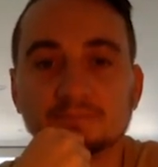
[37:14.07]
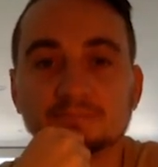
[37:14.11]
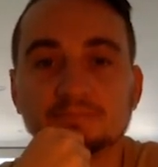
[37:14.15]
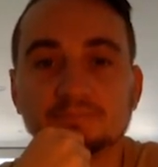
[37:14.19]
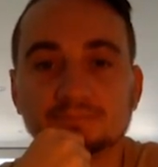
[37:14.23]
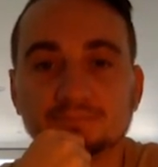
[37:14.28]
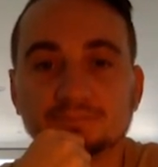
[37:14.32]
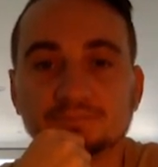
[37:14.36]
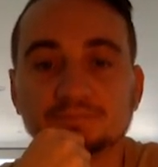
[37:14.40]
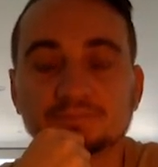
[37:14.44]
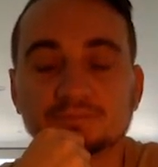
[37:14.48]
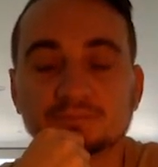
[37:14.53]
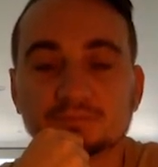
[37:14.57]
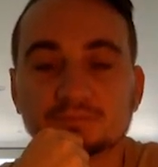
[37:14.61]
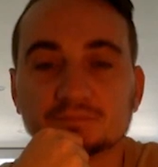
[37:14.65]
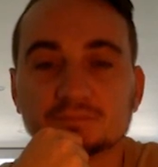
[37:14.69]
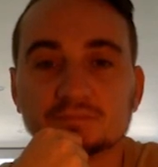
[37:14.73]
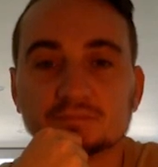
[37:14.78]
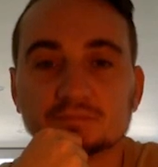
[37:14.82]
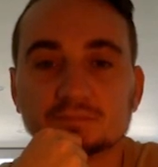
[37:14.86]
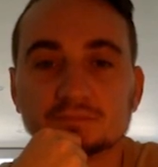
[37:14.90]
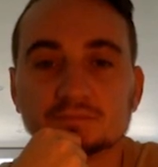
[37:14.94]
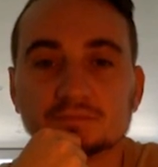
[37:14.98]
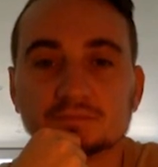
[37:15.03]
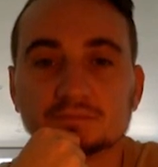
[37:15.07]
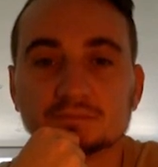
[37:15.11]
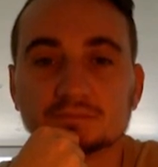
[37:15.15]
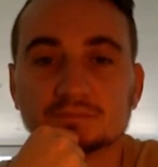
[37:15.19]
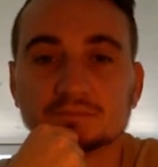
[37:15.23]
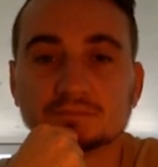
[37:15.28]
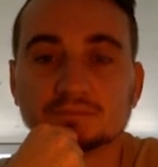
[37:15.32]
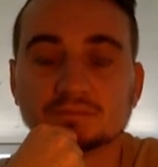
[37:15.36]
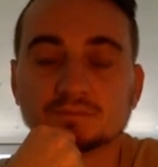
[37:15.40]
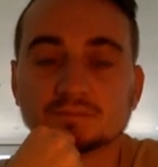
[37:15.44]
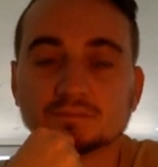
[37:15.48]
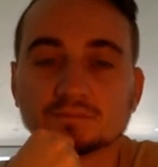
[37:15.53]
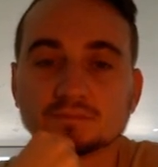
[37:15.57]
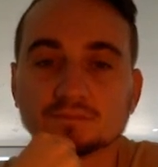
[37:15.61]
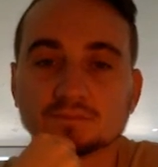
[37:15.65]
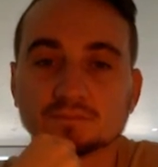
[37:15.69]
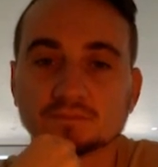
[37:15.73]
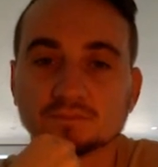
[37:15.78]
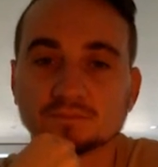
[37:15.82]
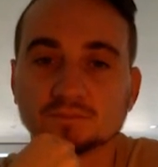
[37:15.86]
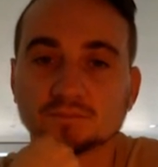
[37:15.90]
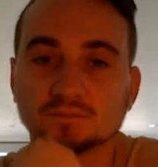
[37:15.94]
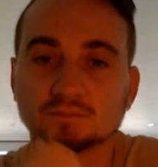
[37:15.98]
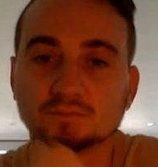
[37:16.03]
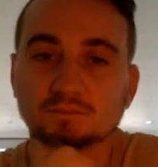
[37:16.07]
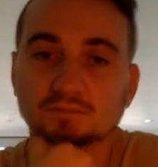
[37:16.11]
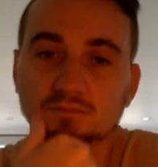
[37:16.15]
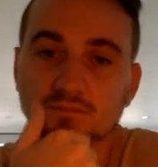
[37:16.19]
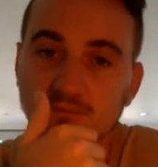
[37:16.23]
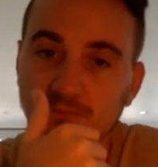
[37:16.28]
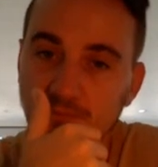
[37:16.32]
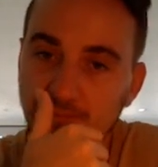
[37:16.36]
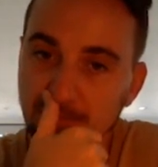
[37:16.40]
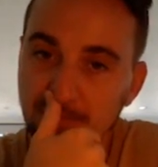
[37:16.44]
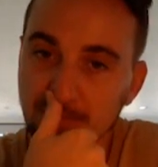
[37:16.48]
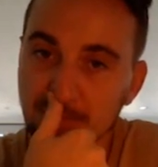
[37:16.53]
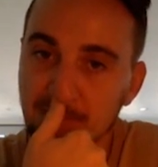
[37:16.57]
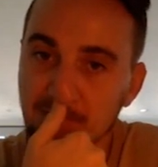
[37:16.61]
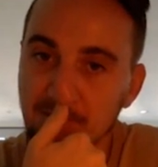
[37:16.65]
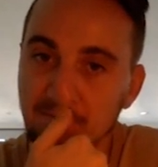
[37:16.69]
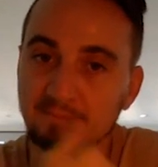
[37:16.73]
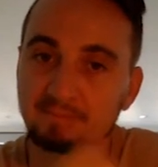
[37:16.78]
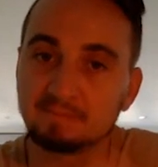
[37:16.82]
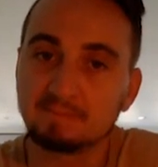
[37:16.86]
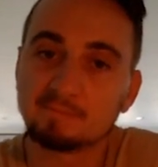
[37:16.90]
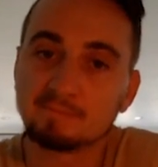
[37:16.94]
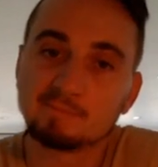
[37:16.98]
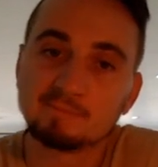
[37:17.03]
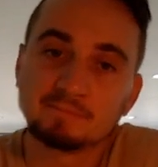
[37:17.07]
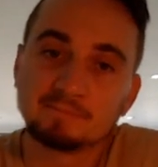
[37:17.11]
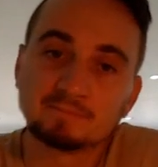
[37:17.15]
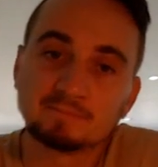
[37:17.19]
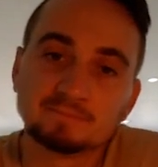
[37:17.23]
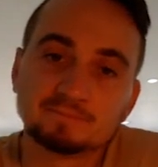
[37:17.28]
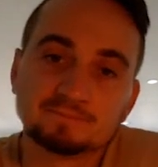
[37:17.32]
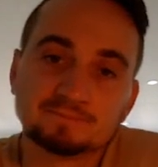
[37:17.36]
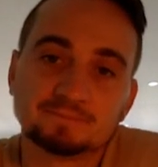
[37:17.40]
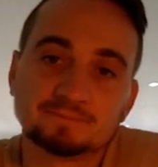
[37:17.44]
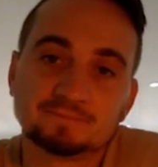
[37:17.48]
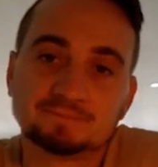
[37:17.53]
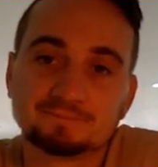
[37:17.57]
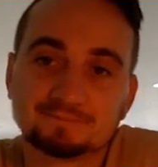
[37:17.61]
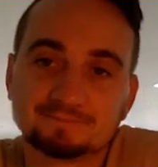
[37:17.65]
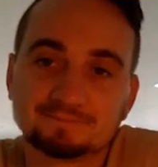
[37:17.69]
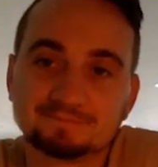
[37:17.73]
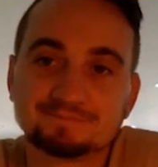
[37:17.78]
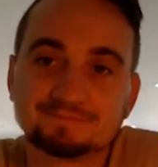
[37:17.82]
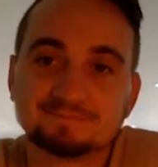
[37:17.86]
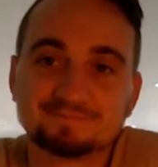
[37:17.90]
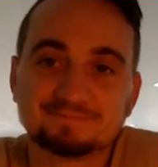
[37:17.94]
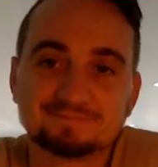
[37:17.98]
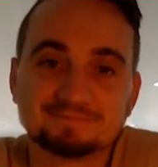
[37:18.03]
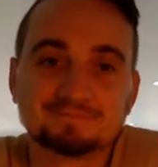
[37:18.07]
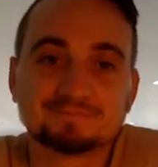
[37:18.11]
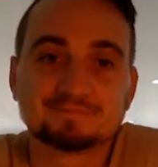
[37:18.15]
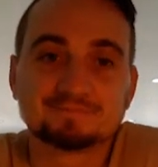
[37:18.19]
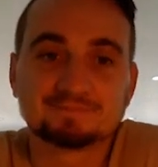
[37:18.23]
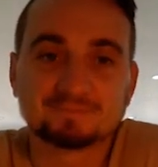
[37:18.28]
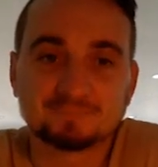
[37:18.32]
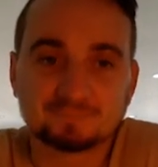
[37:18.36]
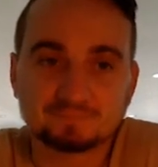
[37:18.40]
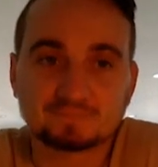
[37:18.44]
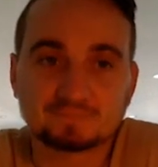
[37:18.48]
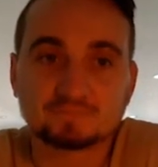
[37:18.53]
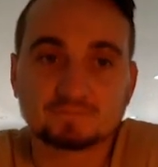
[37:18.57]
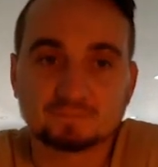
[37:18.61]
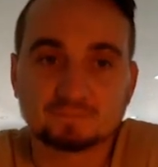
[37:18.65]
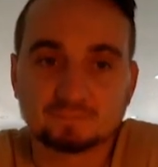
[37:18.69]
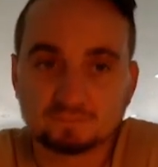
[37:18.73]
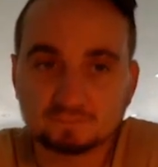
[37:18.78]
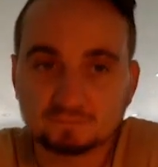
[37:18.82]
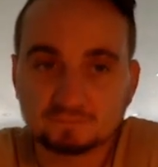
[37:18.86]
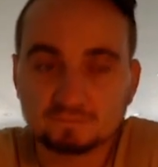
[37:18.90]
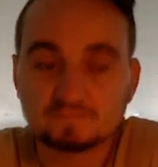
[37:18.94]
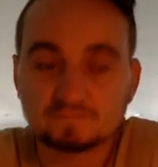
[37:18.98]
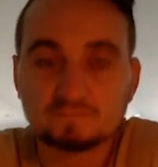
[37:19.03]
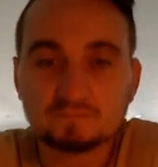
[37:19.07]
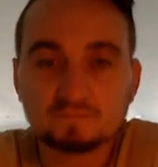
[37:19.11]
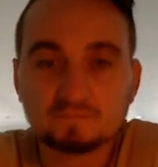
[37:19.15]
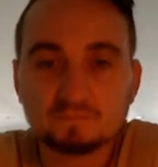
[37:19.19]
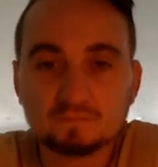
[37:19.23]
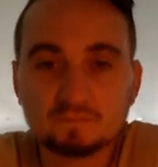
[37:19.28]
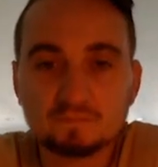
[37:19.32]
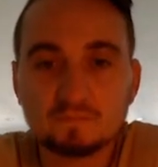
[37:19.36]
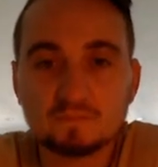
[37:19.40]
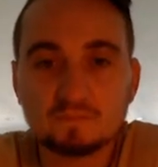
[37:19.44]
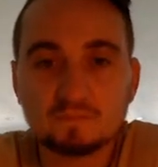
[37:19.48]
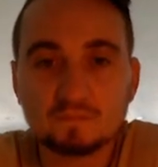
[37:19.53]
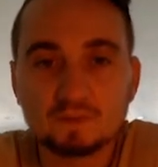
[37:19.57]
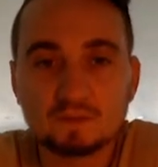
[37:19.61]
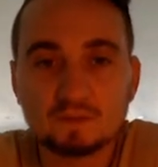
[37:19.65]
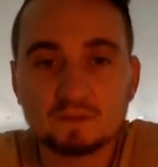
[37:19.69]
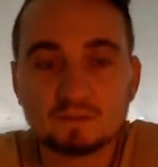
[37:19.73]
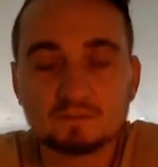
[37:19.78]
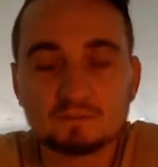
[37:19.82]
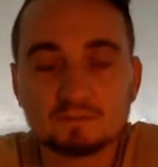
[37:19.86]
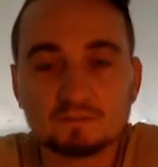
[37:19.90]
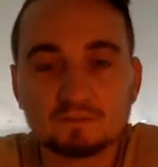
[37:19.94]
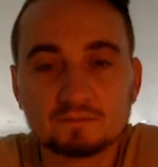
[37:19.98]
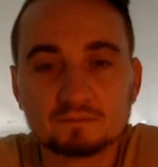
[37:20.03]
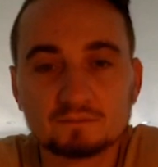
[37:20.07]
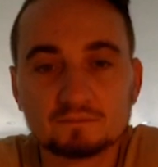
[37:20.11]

No words are spoken by the person on screen.